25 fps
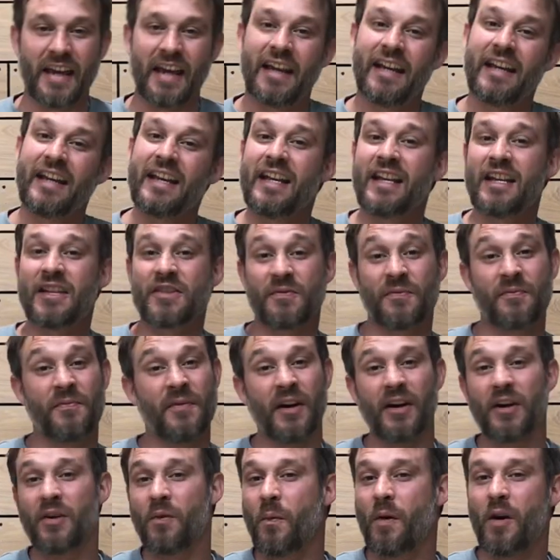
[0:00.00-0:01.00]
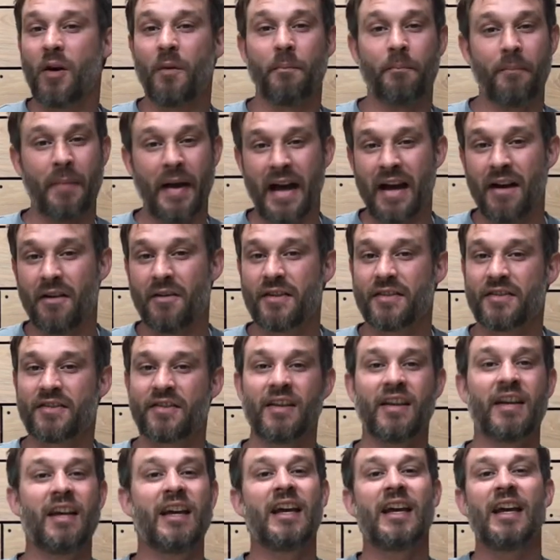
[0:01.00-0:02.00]
And it is very well
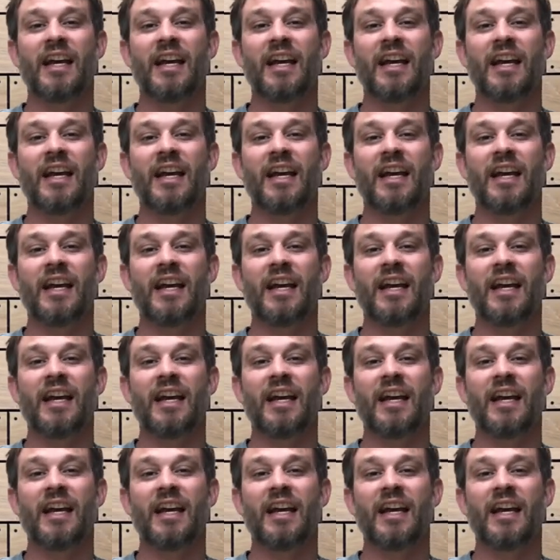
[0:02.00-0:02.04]
balanced.